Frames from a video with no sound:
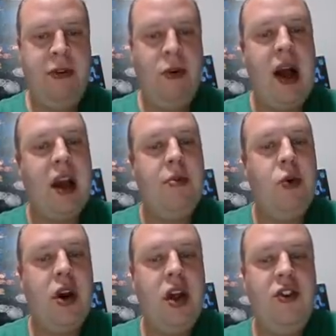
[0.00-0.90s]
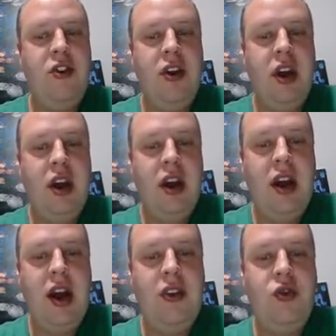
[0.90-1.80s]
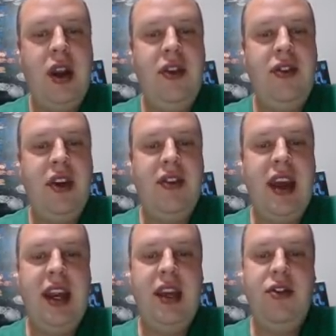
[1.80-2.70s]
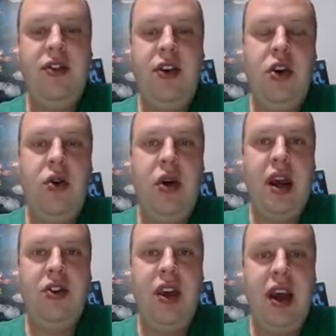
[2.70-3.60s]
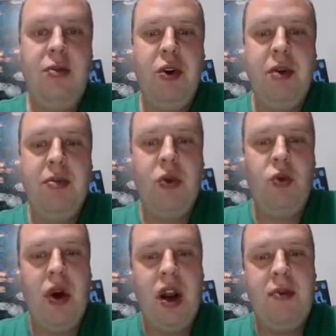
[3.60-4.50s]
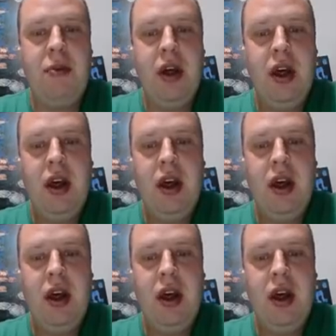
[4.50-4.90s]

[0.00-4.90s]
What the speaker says: For Rocket Mortgage, 2682, it actually had a pretty big run up.